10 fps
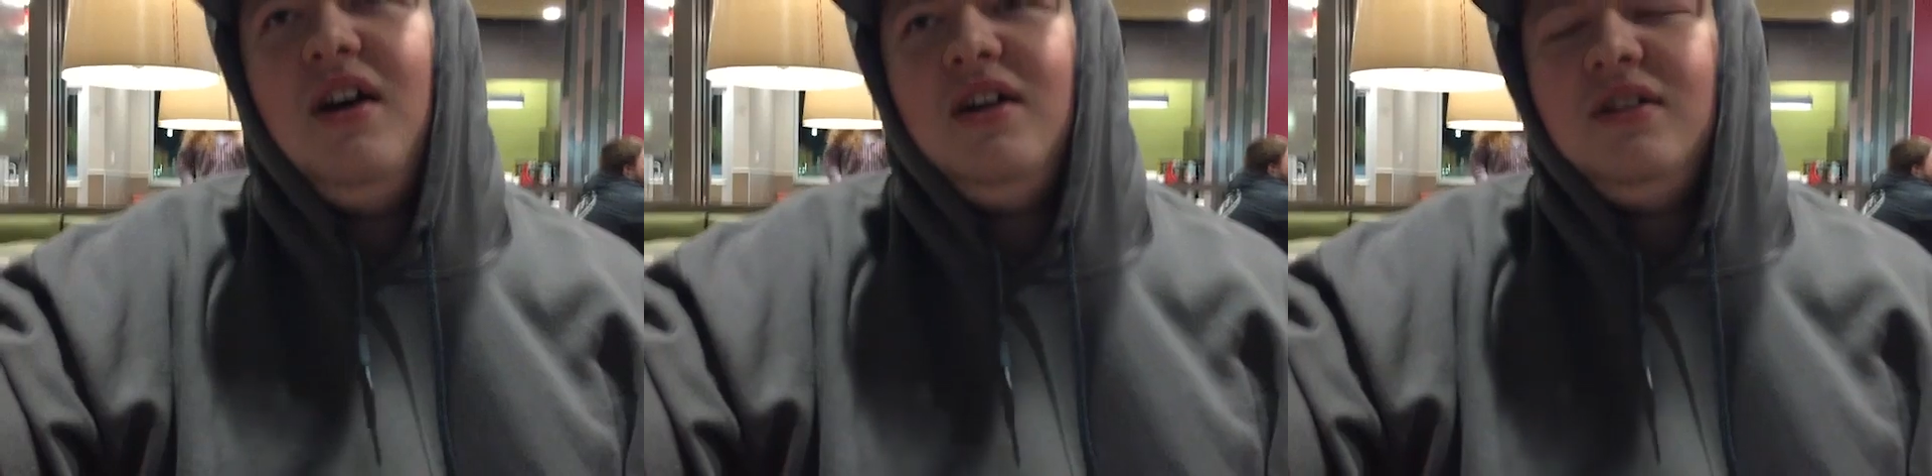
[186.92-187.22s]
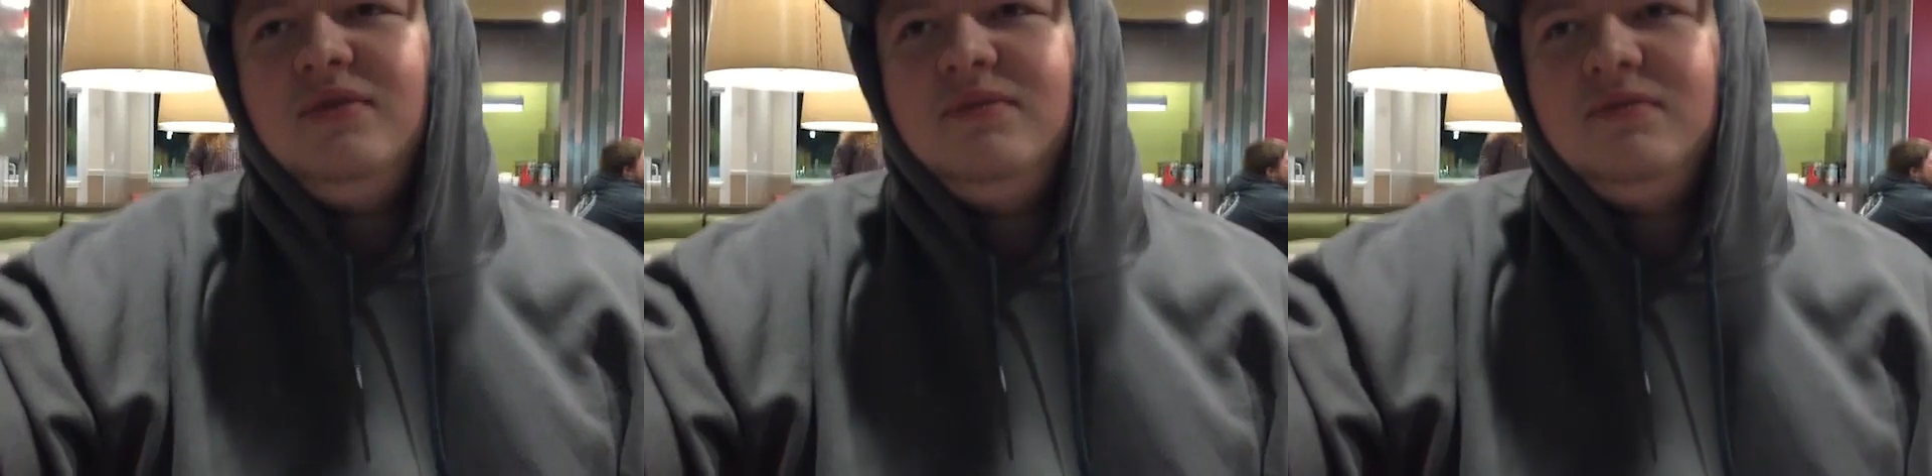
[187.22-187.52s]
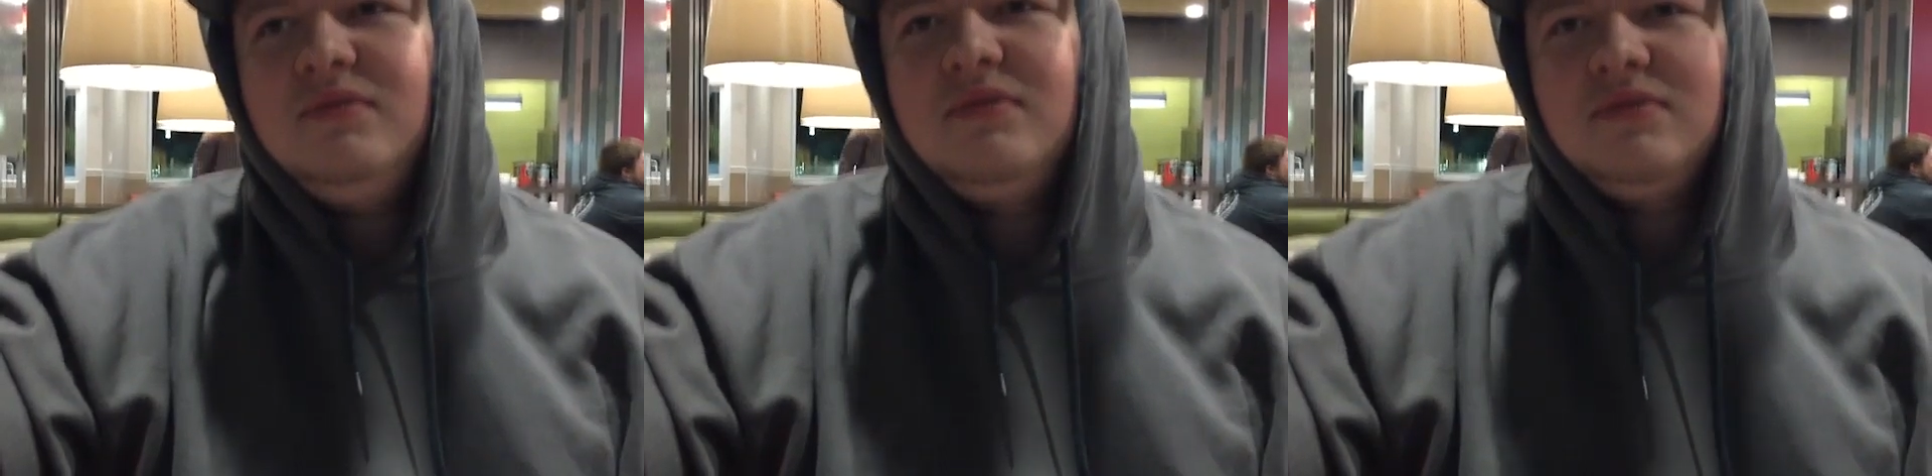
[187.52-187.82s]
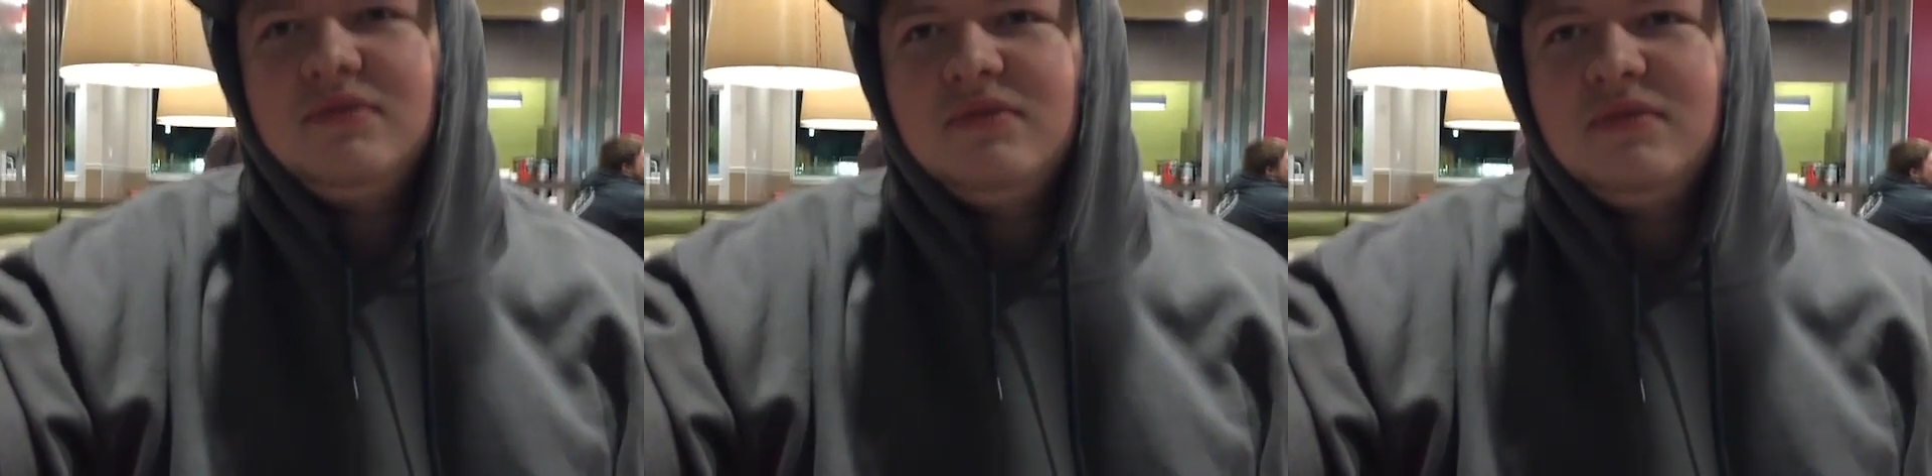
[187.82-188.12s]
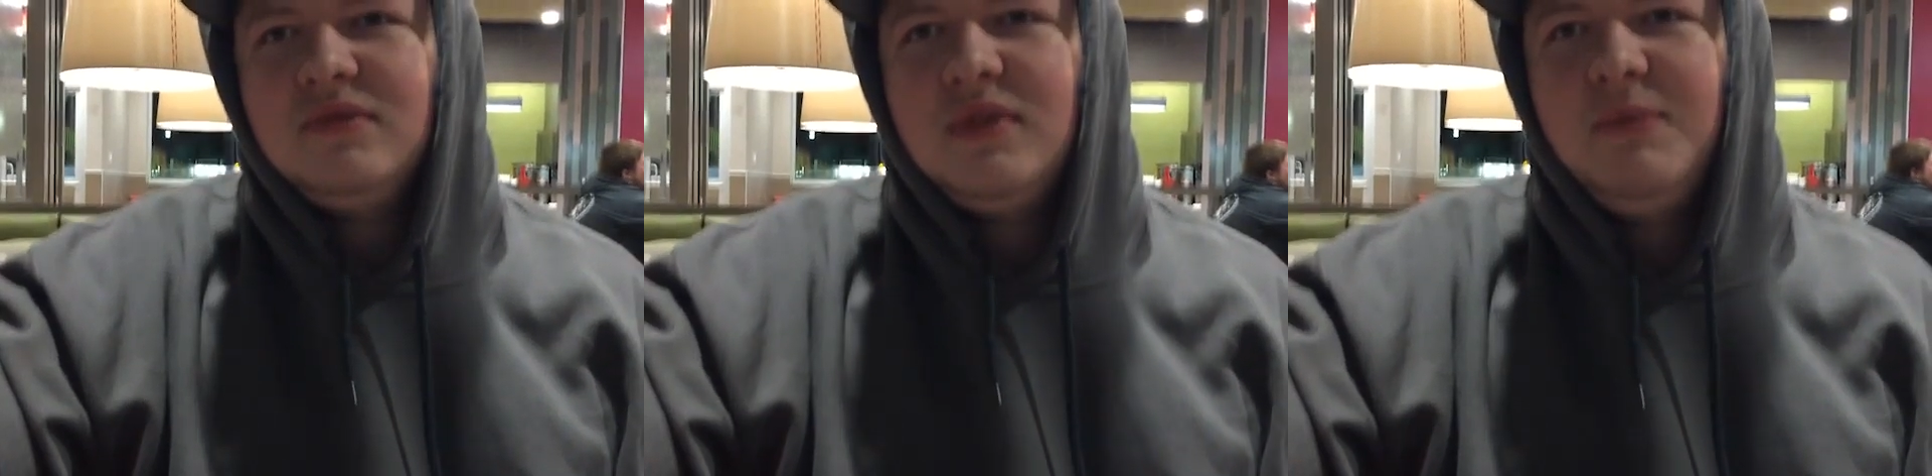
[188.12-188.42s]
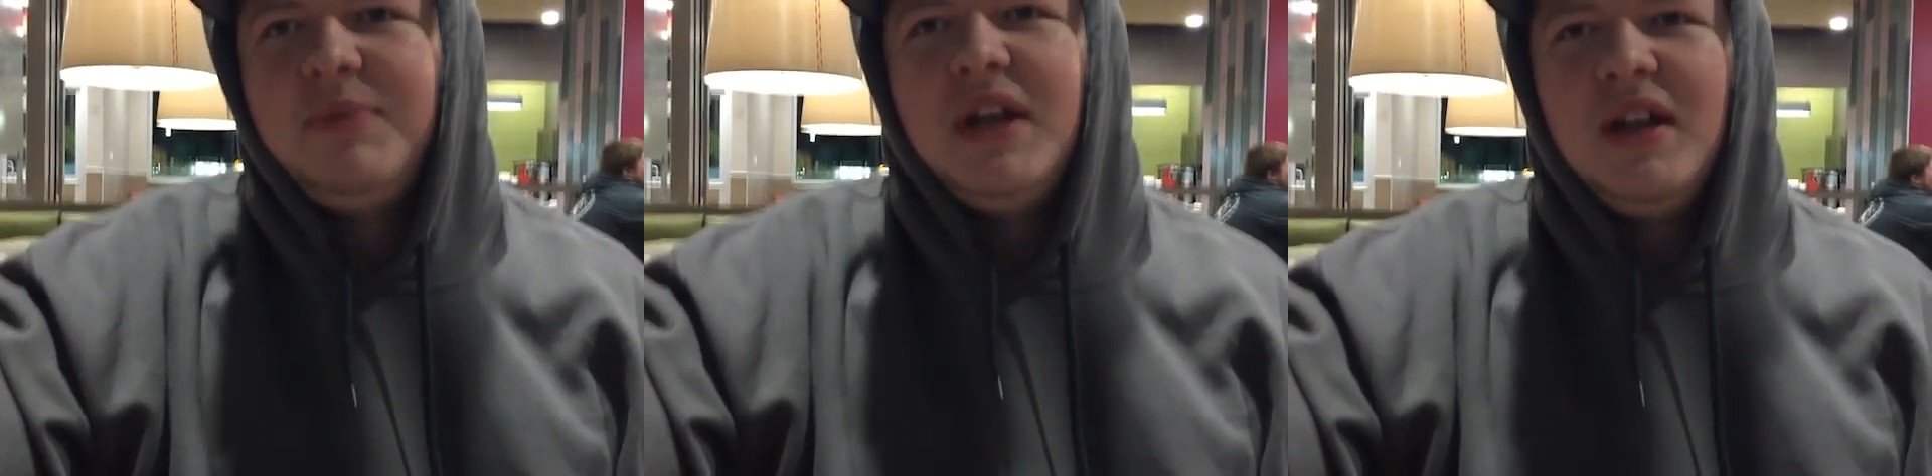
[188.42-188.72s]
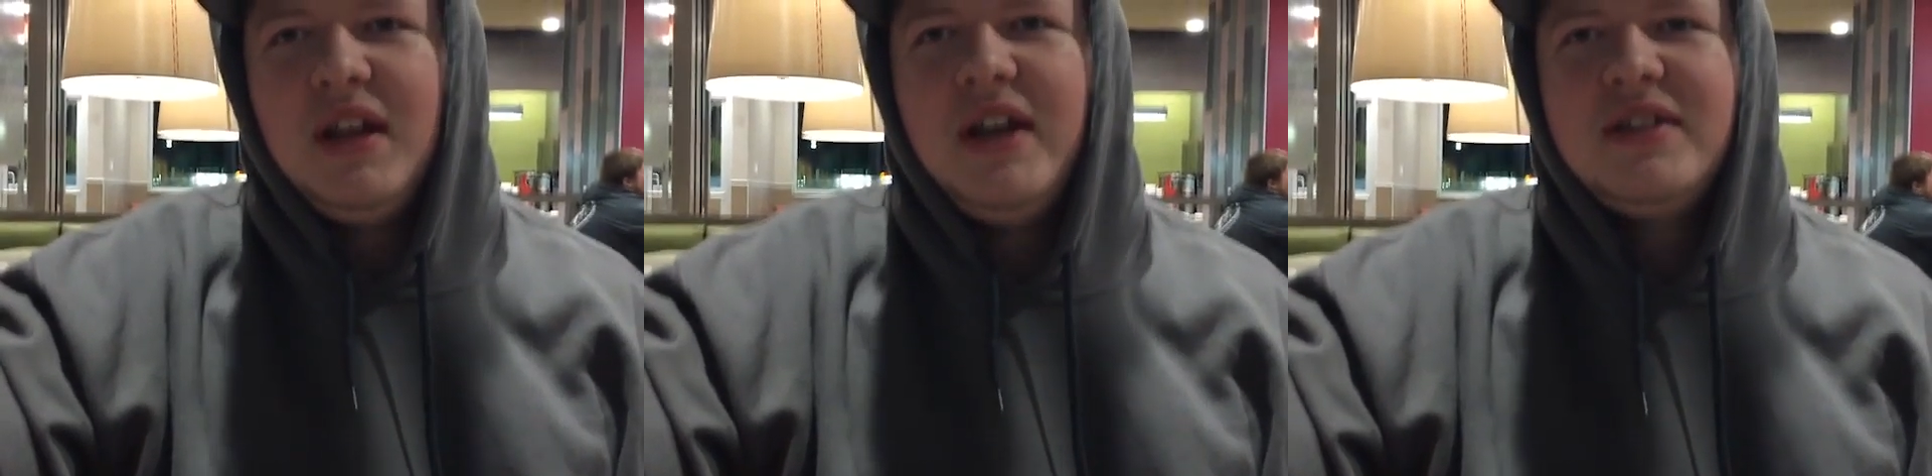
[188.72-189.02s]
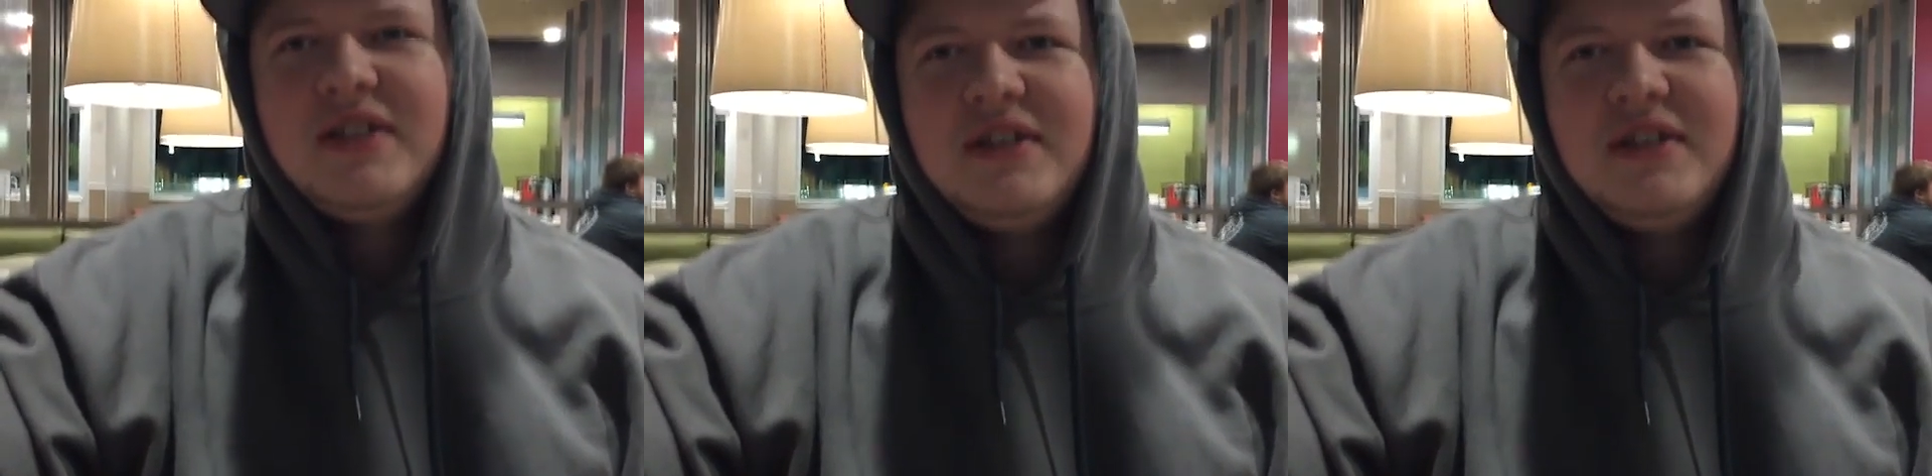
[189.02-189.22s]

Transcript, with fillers: Um. BLS